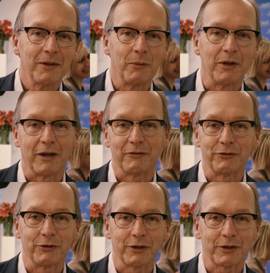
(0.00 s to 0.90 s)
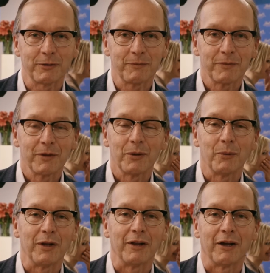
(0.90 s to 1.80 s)
We love Zurich
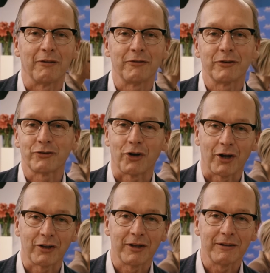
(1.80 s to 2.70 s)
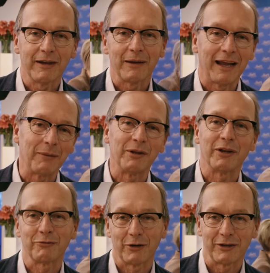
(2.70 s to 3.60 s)
we love chocolate, and we
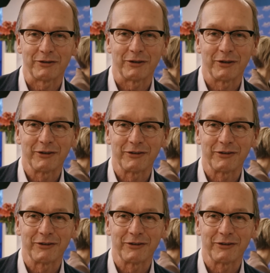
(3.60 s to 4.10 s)
love Roger.